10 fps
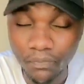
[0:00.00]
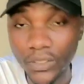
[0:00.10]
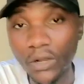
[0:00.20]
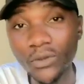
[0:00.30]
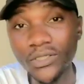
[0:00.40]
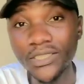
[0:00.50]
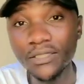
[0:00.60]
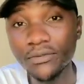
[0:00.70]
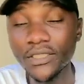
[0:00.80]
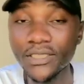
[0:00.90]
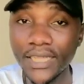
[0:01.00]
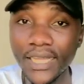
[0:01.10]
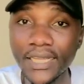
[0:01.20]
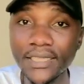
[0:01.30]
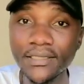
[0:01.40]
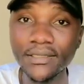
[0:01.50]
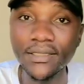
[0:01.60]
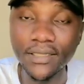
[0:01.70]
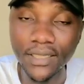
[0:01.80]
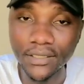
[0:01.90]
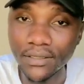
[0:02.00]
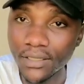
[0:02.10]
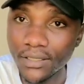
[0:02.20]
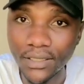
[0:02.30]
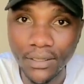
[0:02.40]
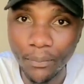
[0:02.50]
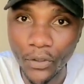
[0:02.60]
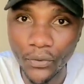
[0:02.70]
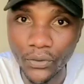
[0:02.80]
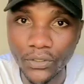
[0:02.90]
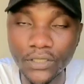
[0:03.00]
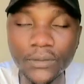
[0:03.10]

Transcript: The only difference here is the, the, the period.